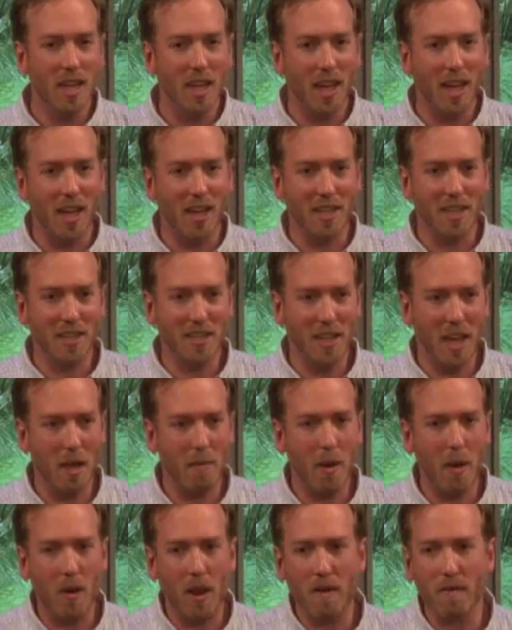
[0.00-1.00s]
uh, to say
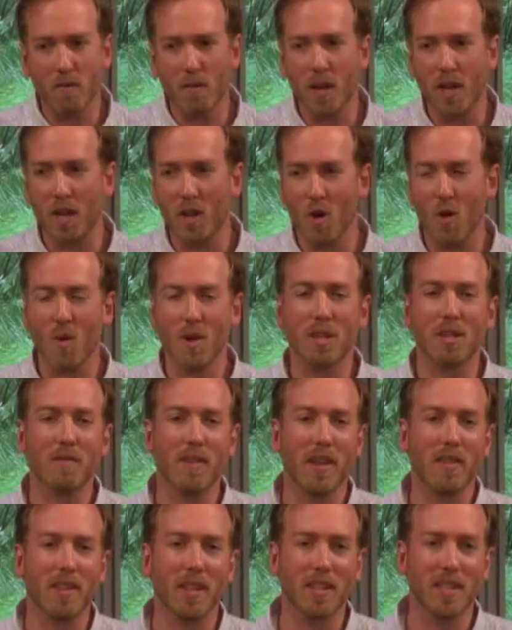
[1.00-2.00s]
about every current
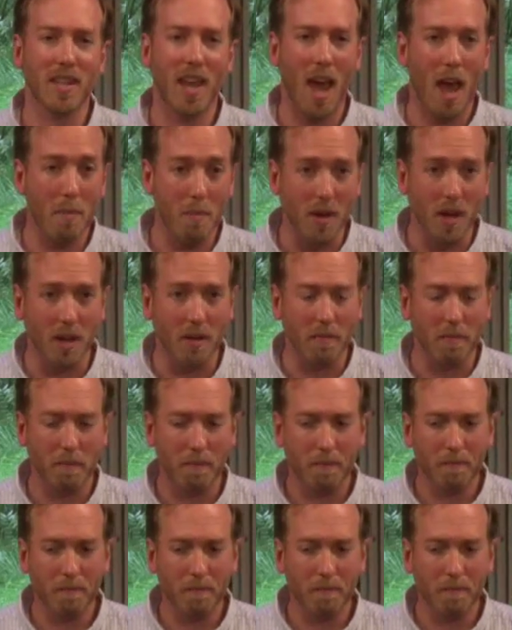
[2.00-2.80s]
event that's happening.